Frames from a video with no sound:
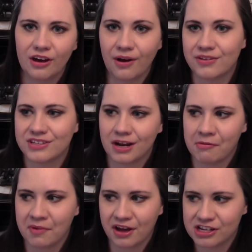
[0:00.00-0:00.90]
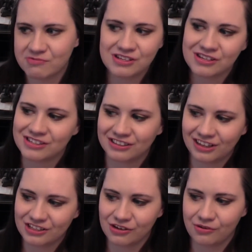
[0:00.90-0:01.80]
all the time, and my husband doesn't
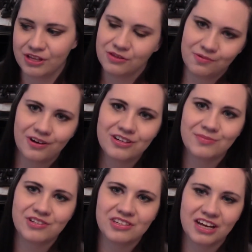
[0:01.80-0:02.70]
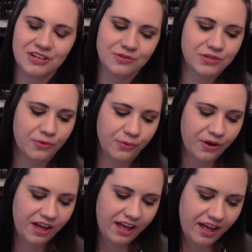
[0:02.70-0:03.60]
like to go in the water as much as I do, so
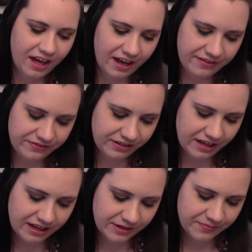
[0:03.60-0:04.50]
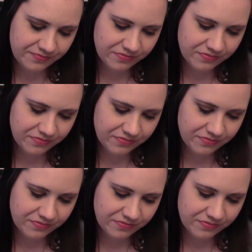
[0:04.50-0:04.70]
I feel like